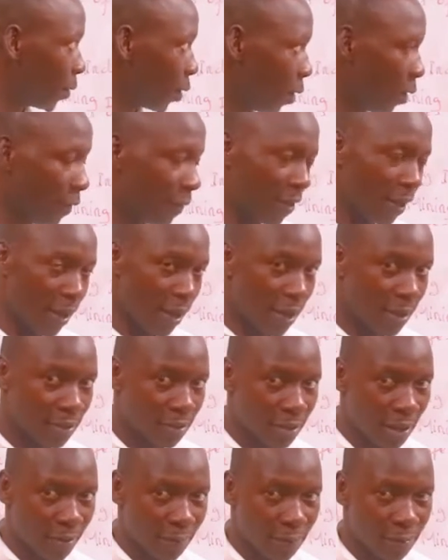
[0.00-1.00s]
of the earth's
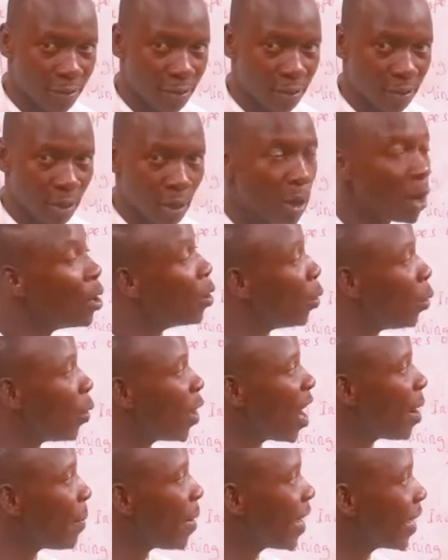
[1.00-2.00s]
surface,
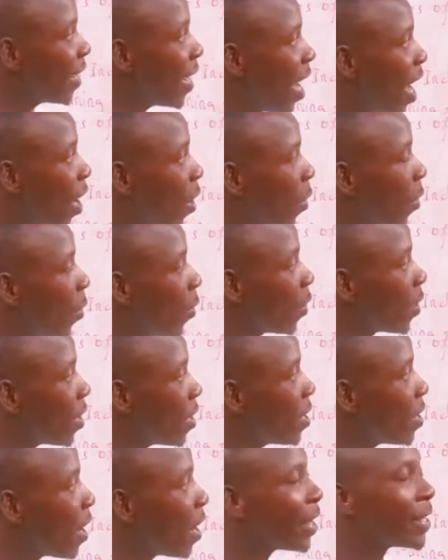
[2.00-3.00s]
whereby now
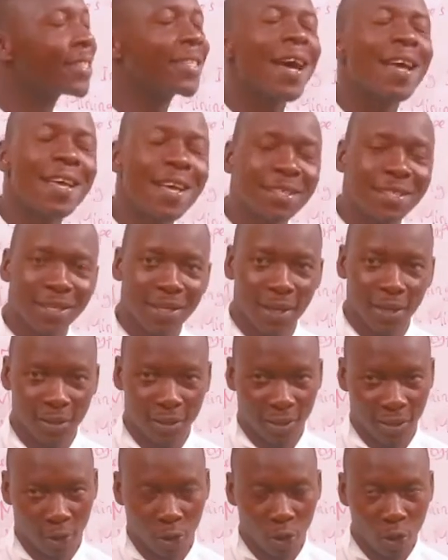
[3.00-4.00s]
here science and
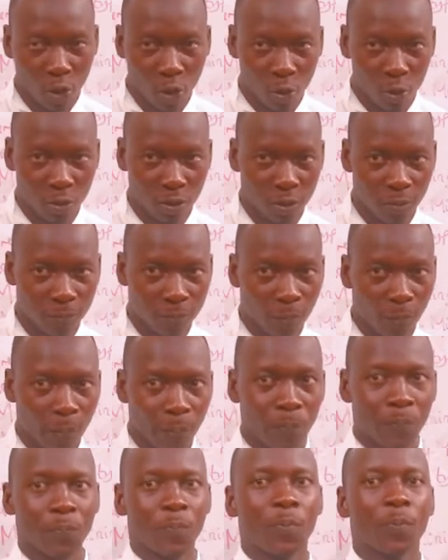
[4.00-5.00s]
technology
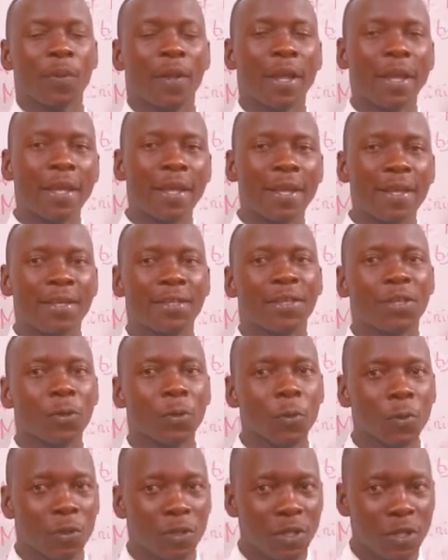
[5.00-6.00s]
is
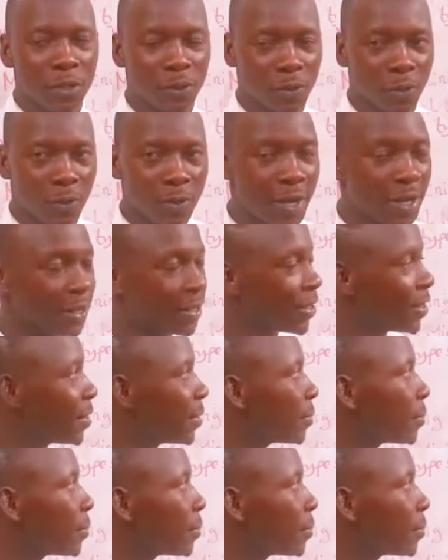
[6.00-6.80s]
used so that